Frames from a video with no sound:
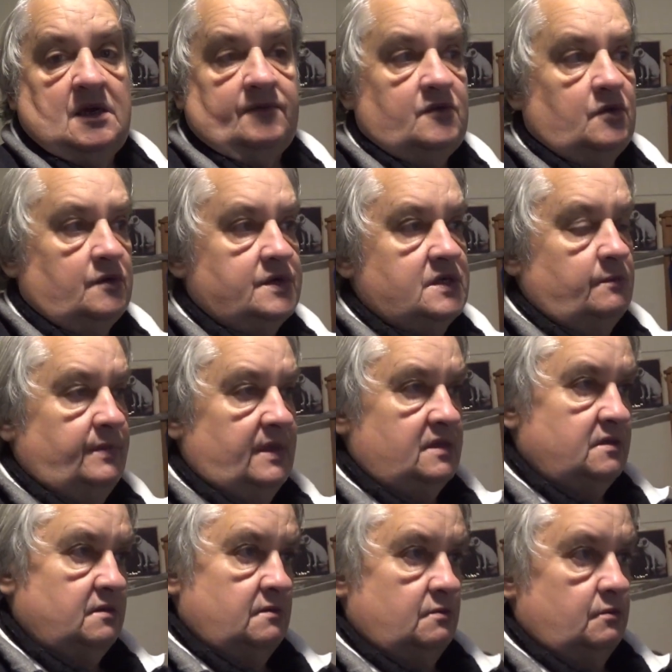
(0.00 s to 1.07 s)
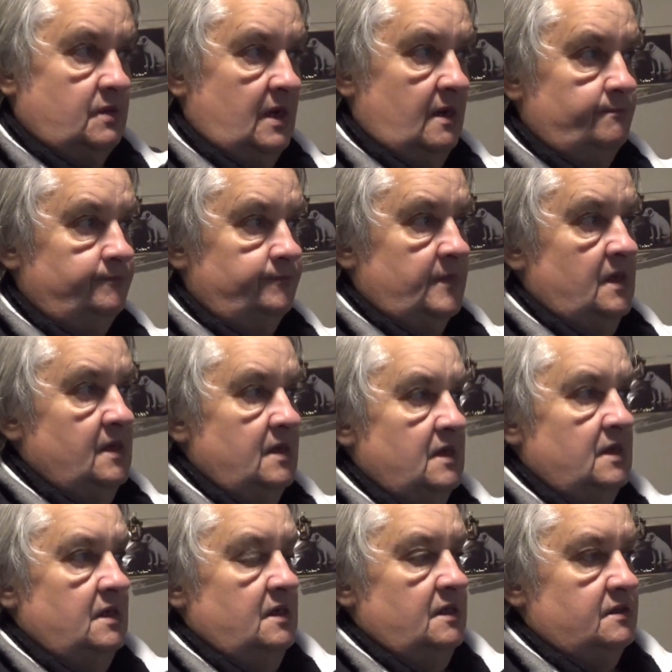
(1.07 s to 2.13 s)
Of course, I've been to
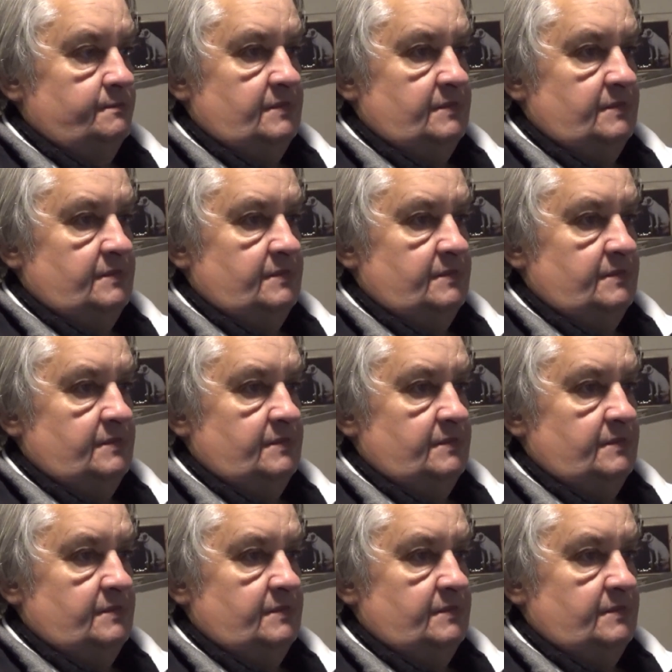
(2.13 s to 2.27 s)
the